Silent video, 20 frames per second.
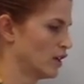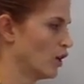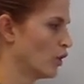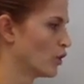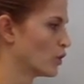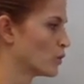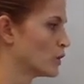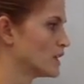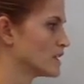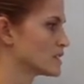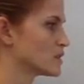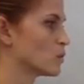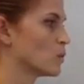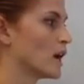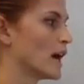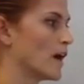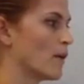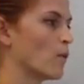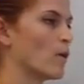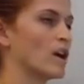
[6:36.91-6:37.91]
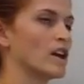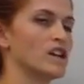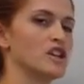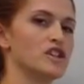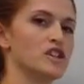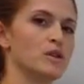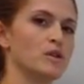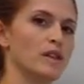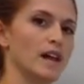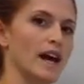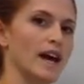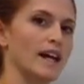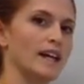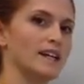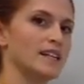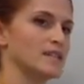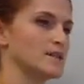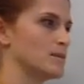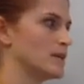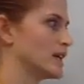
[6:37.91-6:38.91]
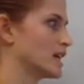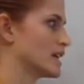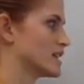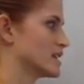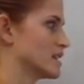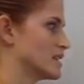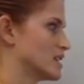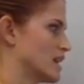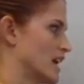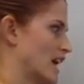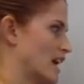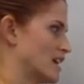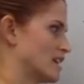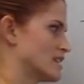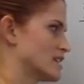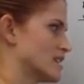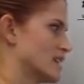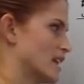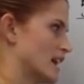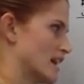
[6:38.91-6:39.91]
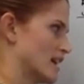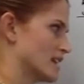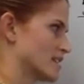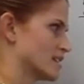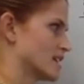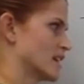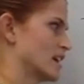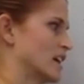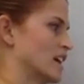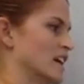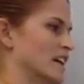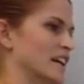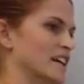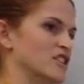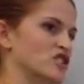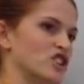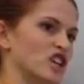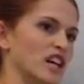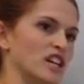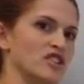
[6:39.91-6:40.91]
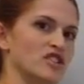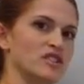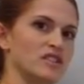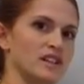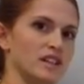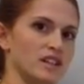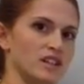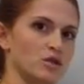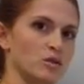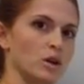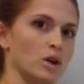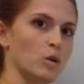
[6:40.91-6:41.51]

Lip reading: The reason why I want to do that is because it takes this and changes it into a